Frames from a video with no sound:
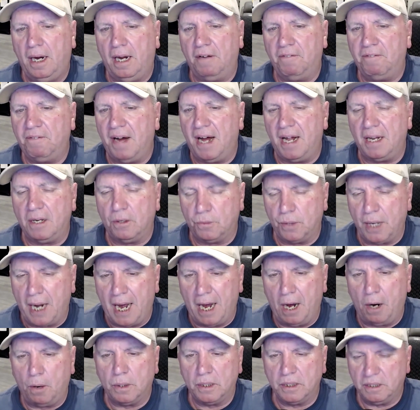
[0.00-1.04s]
It followed
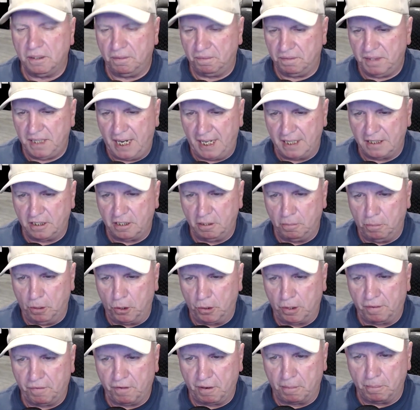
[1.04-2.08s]
hours of
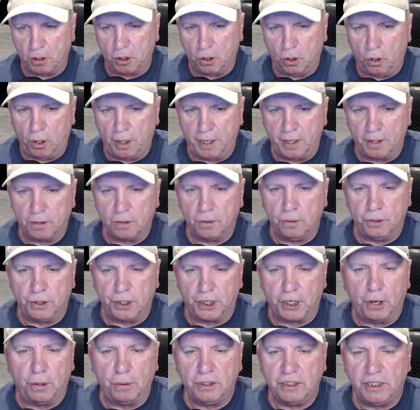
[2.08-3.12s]
testimony from a lawyer who
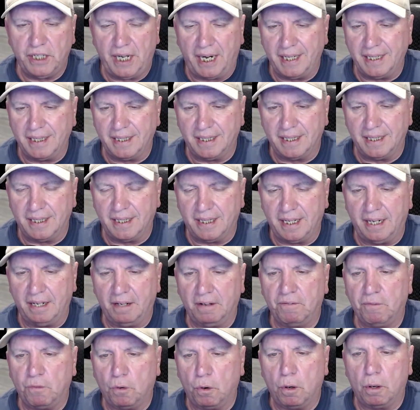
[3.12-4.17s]
negotiated the
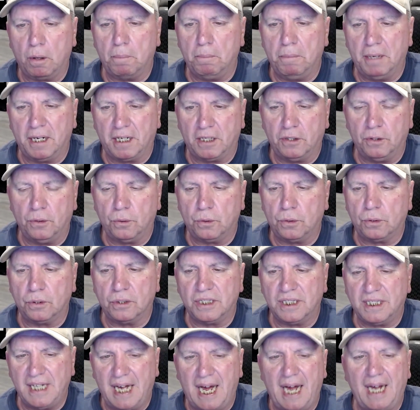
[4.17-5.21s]
deal for
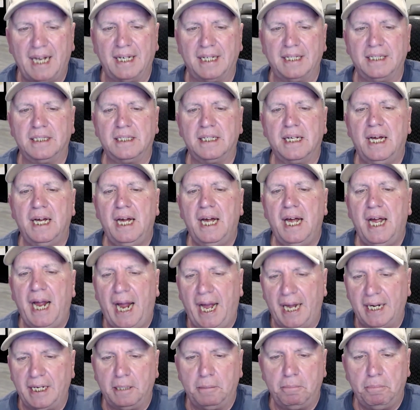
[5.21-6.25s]
McDougal's silence
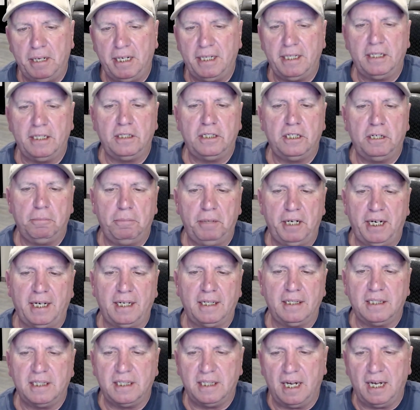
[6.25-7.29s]
and admitted to
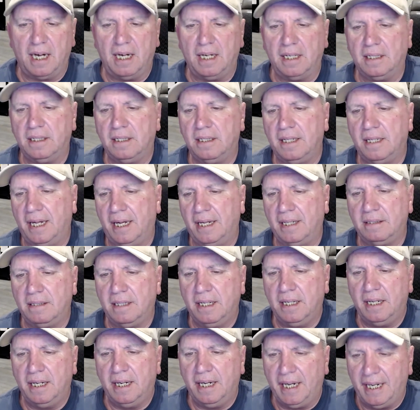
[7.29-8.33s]
being stunned that
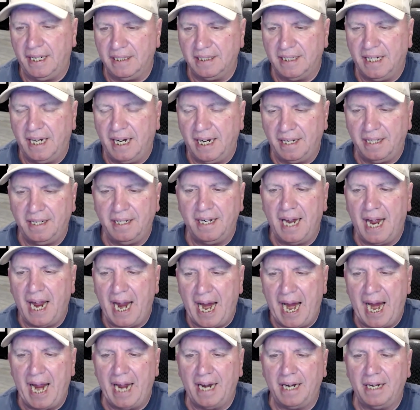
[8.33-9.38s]
his hidden
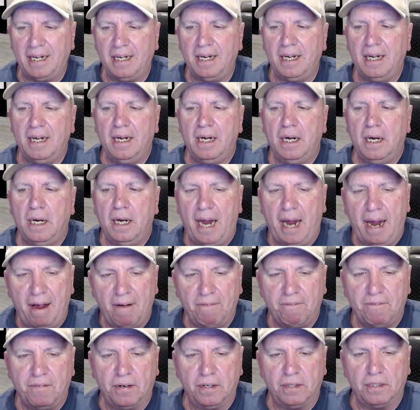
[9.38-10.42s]
hand
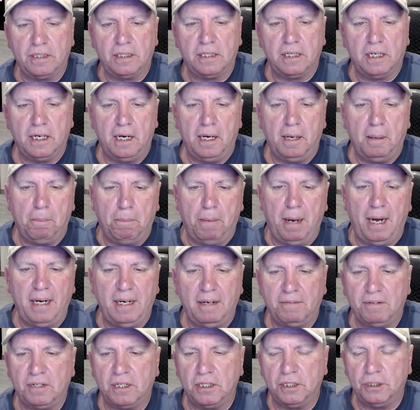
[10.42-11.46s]
efforts might
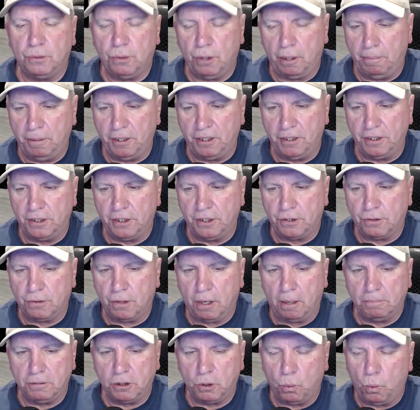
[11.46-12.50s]
have contributed to
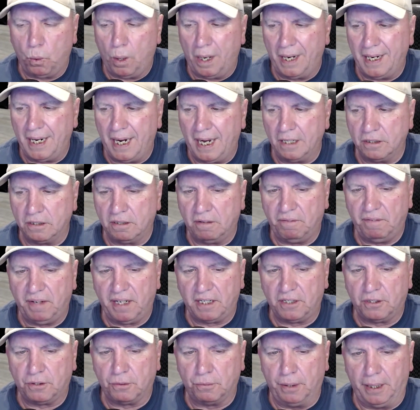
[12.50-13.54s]
Trump's White House
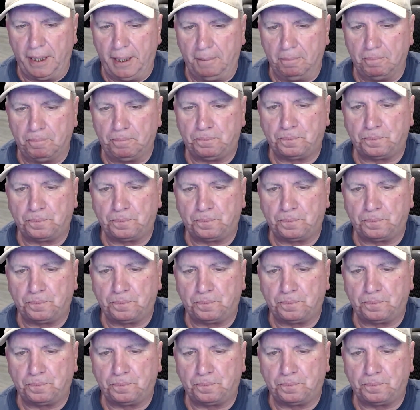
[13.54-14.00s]
victory.